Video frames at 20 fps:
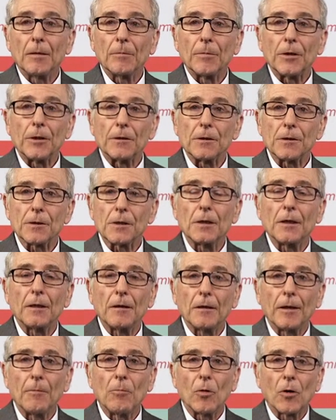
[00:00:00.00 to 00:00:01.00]
but there's
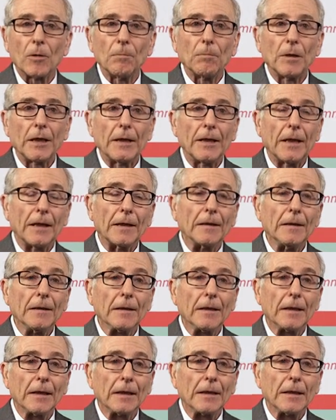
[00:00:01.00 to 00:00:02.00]
clearly more bleeding,
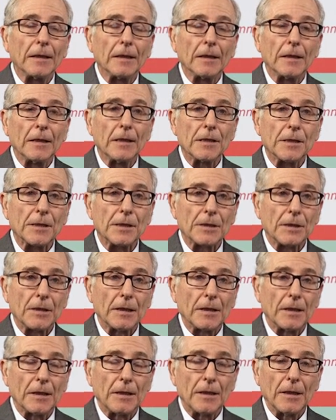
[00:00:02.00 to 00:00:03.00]
and this
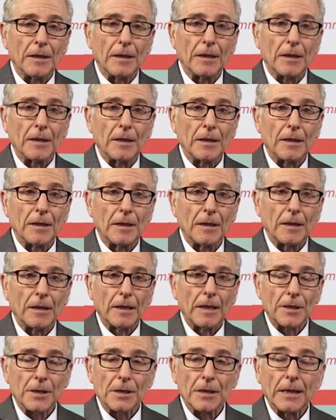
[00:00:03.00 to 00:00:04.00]

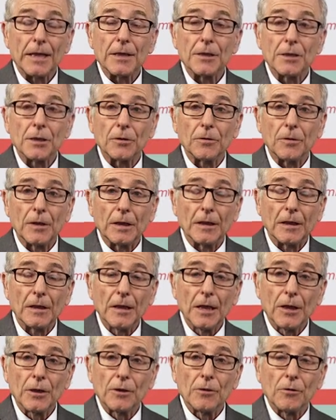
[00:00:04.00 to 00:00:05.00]
has led to the
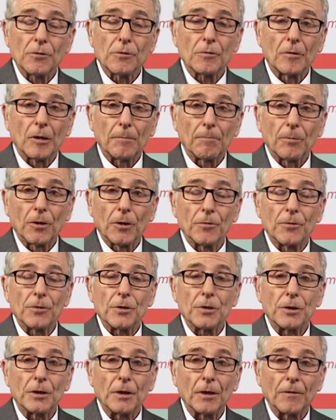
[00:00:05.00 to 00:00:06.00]
usual
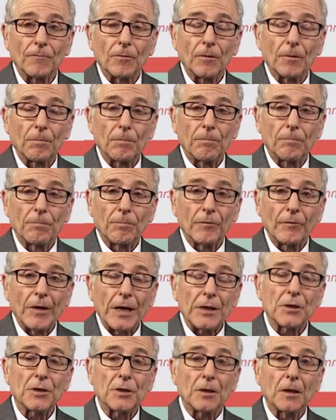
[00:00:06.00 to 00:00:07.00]
approach for
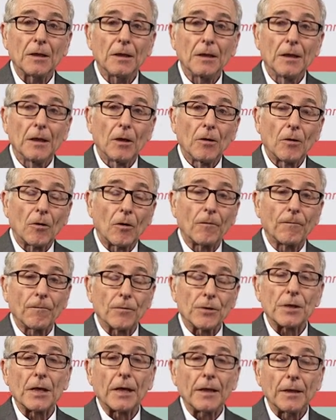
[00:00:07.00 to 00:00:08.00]
prevention or
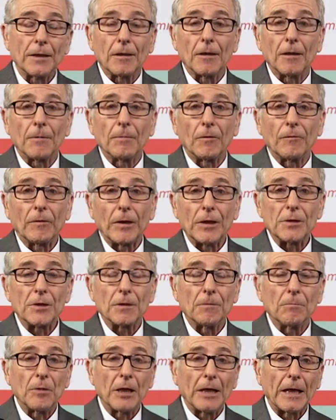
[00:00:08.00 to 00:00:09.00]
for secondary
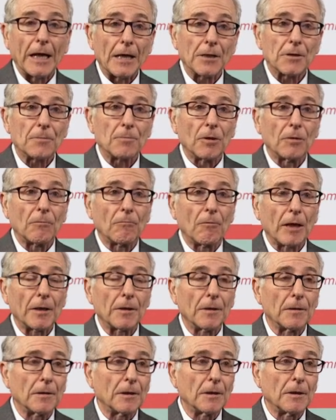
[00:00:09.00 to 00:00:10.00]
prevention being aspirin
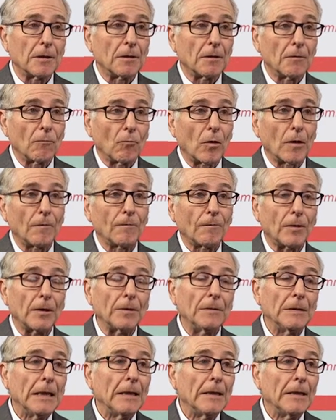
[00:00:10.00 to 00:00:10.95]
rather than warfarin.